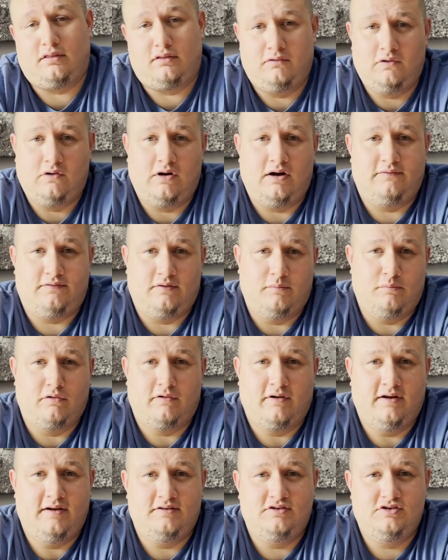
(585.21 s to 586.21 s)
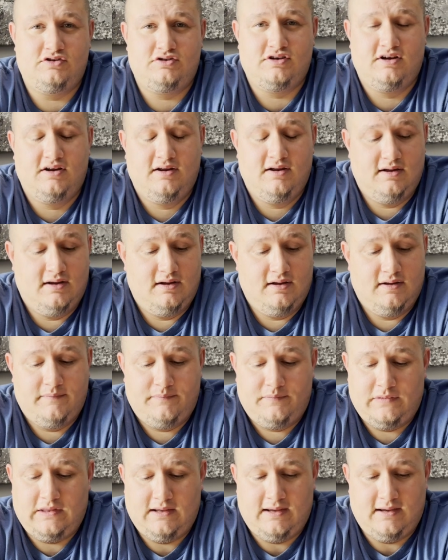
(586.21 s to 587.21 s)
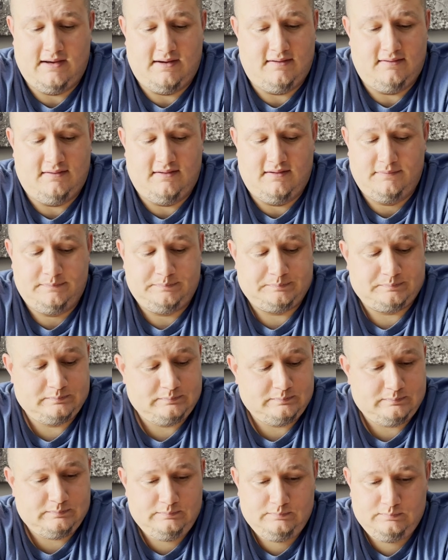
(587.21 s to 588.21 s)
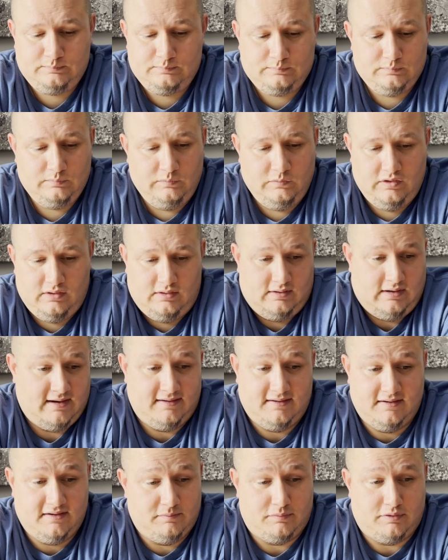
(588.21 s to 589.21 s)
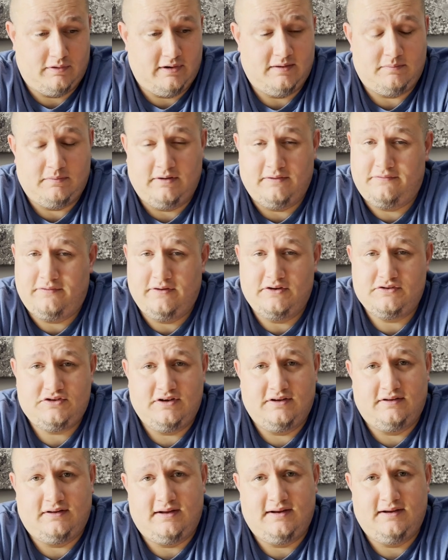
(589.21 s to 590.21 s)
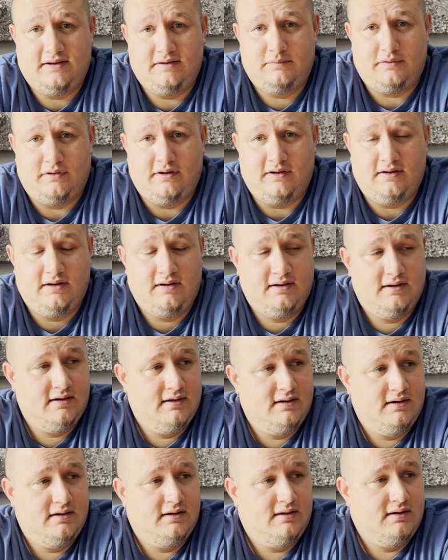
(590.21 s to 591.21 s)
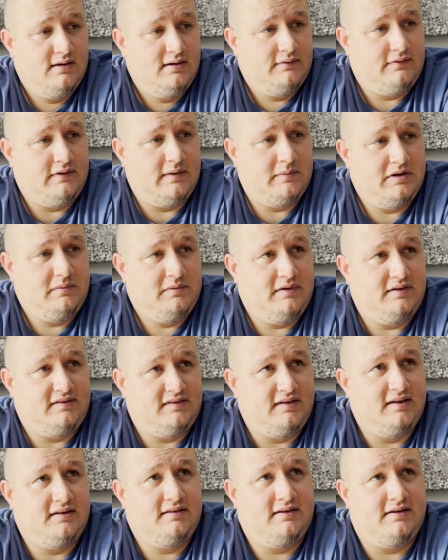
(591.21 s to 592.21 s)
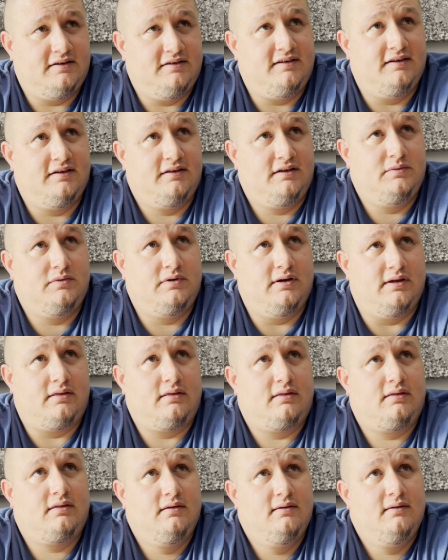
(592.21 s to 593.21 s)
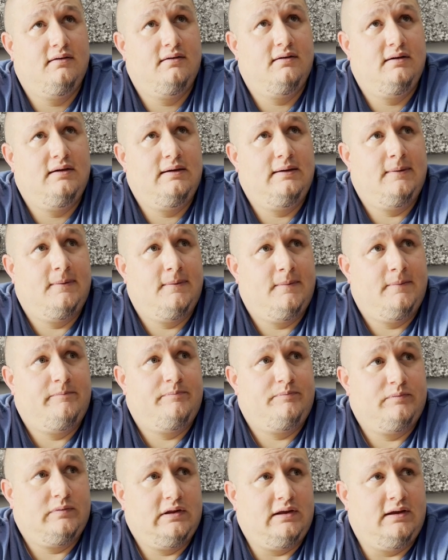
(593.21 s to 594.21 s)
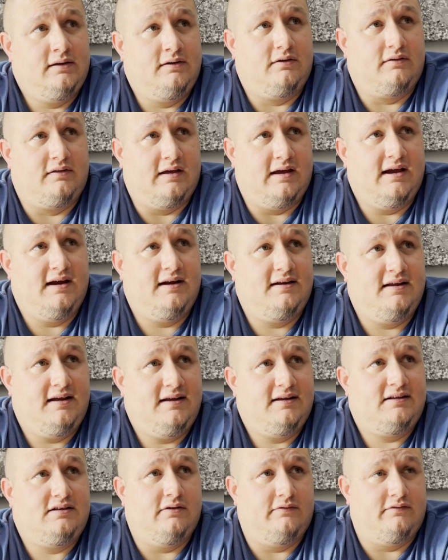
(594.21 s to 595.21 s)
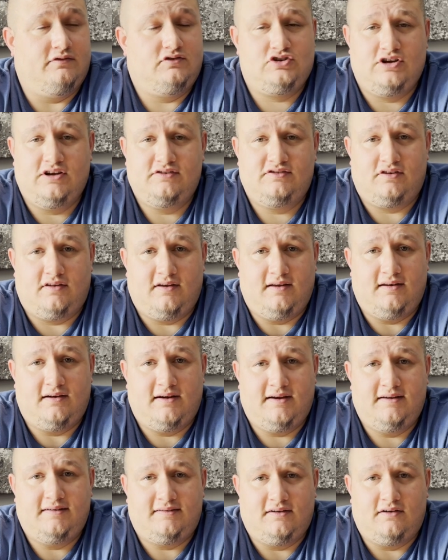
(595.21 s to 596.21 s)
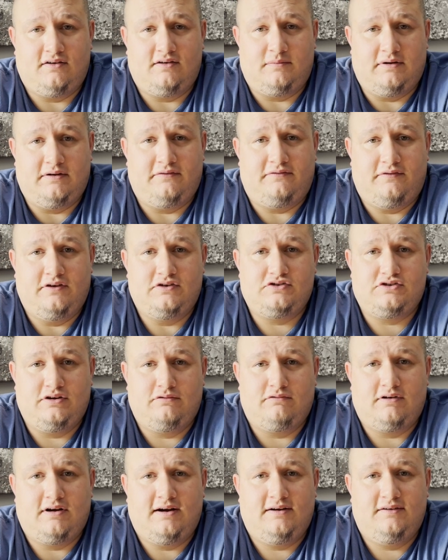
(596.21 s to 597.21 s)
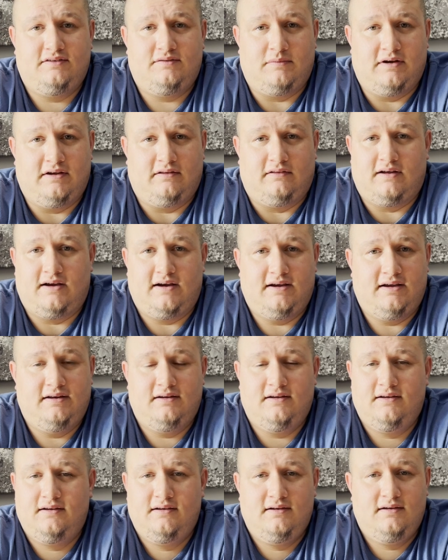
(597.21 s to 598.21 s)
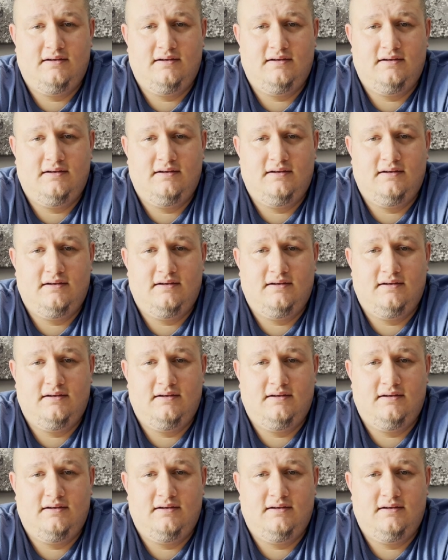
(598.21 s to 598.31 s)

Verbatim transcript: threw off a bridge. And I didn't break my fishing line, but if I'm going to be sitting there dealing with, you know, the headache of chiseling ice out of my fishing rods, my line,